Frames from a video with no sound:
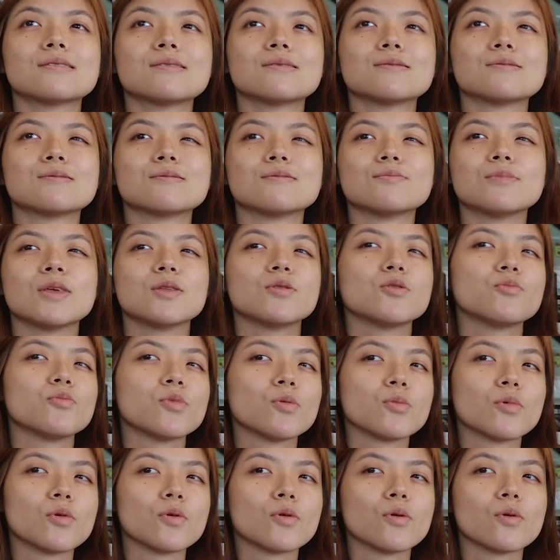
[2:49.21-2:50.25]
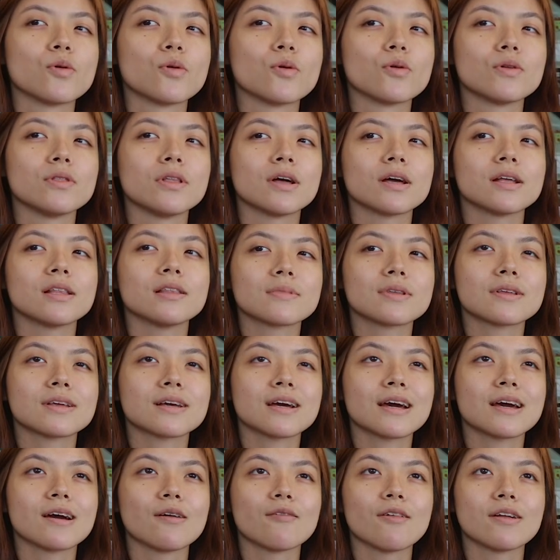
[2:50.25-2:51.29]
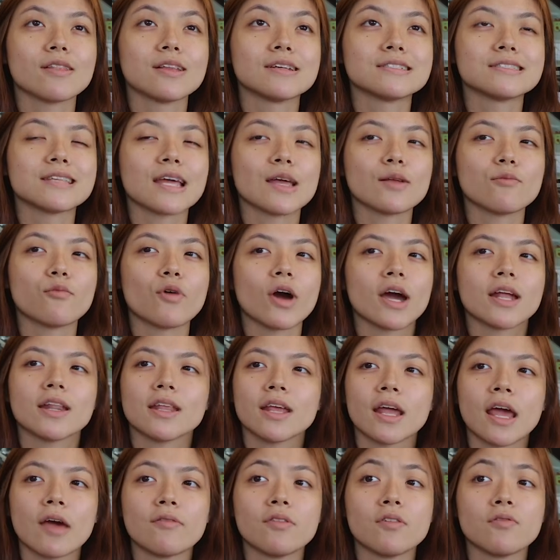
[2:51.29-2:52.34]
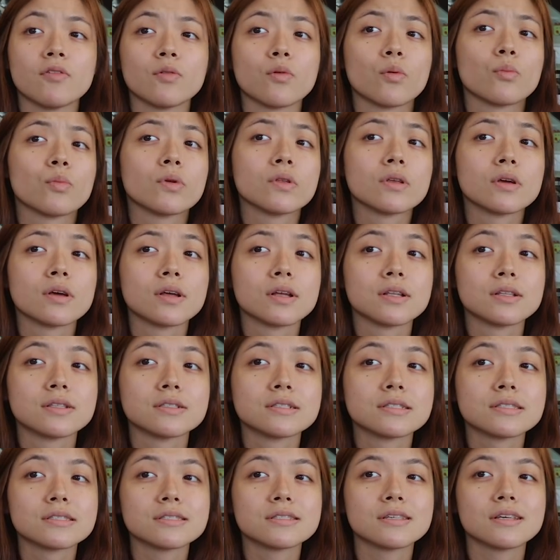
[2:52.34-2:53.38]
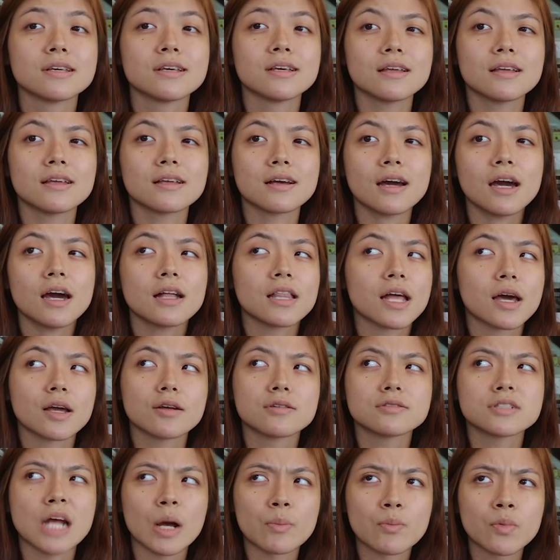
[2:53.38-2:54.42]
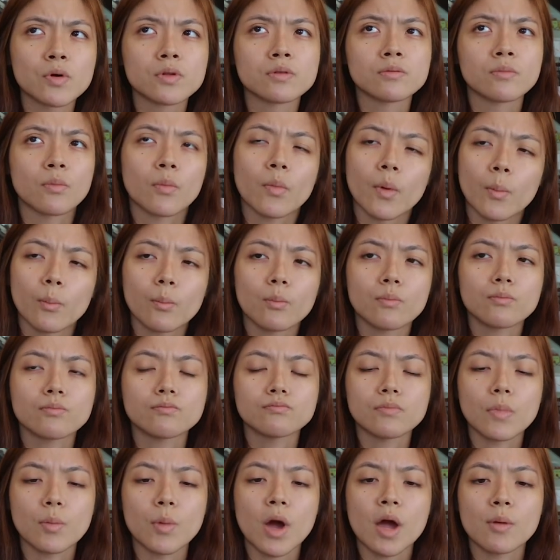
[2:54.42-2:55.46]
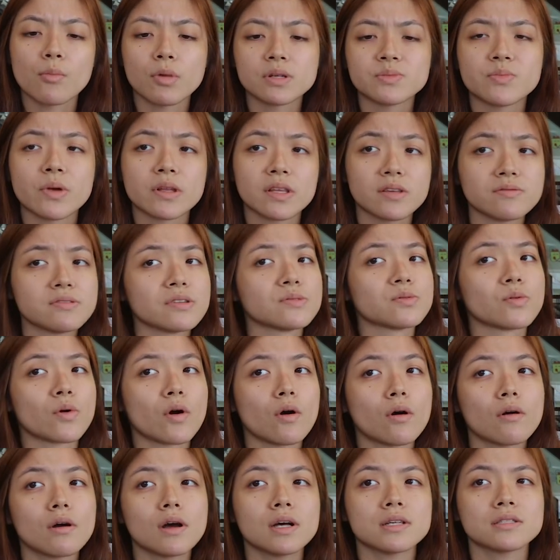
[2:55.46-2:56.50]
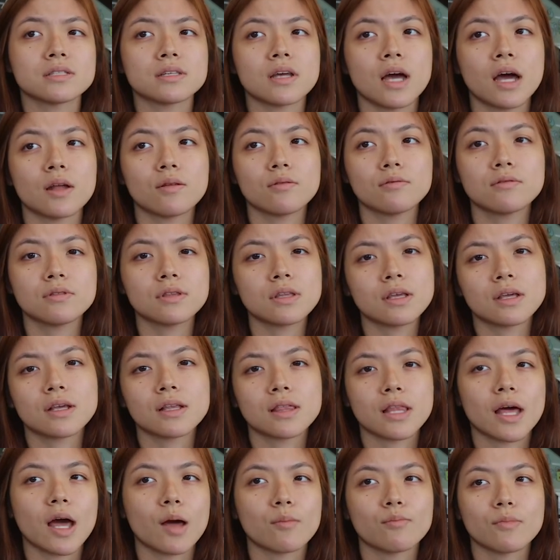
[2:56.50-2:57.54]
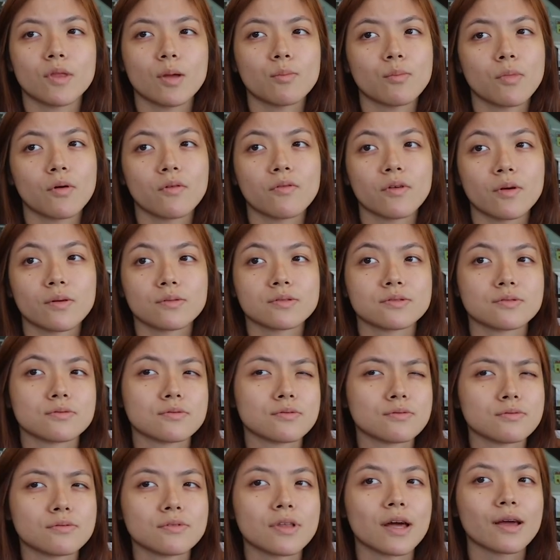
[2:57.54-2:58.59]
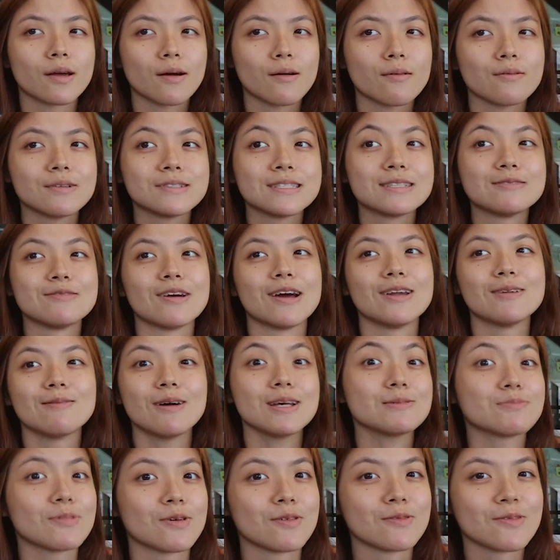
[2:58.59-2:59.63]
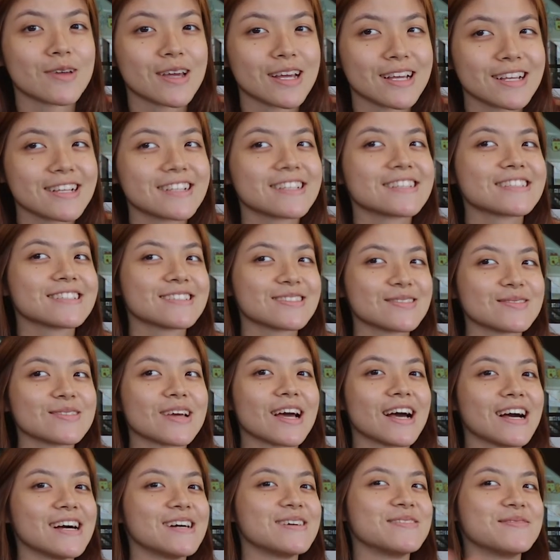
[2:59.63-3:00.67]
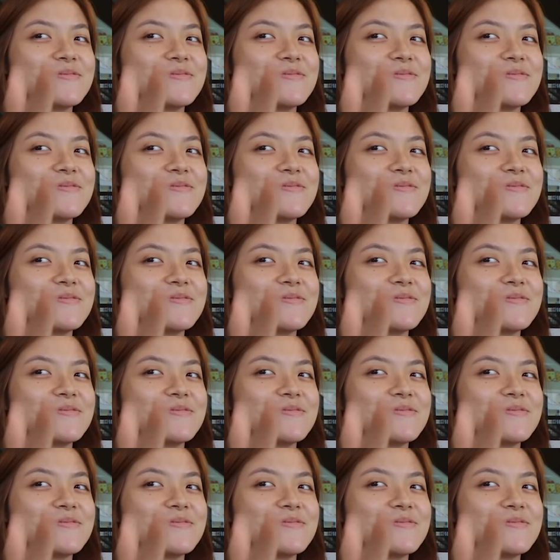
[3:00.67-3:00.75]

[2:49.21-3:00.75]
you know, meet new people, kind of understand why they have different opinions, and kind of like sharpen my perspectives as well. Because okay, I don't think like, I'm that perfect also. Like, obviously, right? No one's perfect. So, yeah.